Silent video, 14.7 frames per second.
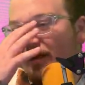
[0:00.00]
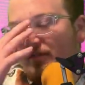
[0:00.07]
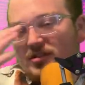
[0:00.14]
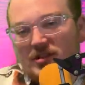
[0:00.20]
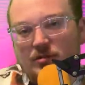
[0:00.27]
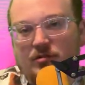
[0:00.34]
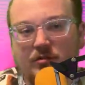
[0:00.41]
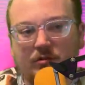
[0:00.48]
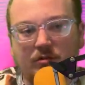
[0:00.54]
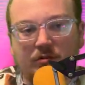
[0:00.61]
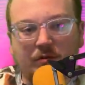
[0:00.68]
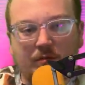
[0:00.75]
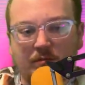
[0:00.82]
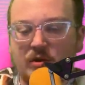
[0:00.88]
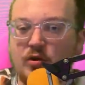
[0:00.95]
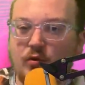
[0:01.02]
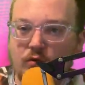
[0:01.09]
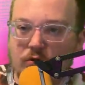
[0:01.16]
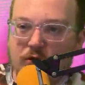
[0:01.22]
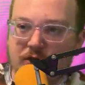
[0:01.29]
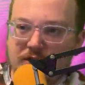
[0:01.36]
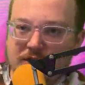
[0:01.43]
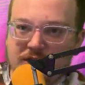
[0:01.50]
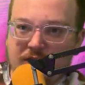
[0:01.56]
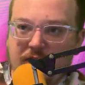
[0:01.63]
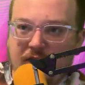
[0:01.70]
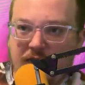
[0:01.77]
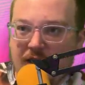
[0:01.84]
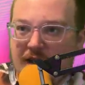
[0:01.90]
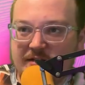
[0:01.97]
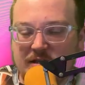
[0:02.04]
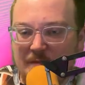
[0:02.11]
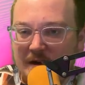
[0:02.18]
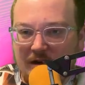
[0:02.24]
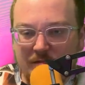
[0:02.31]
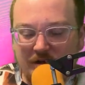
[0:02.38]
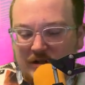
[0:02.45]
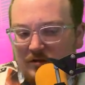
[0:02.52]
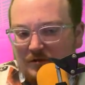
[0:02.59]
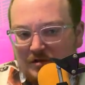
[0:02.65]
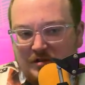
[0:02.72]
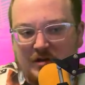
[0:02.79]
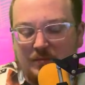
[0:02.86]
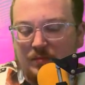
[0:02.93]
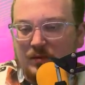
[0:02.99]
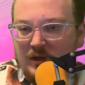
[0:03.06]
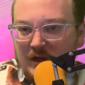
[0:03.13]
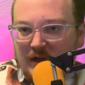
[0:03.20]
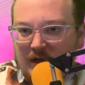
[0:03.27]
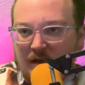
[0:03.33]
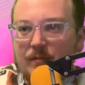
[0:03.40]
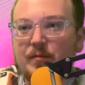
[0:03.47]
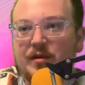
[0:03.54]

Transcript: Every single course uh, has the main objective of just completing it,